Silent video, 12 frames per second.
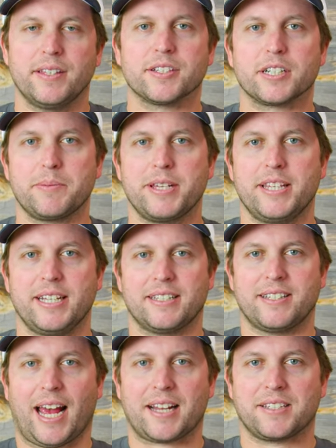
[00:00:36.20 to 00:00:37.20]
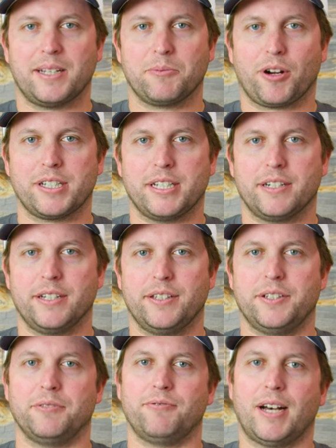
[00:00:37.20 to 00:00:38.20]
These are going to be the exact same criteria that you'll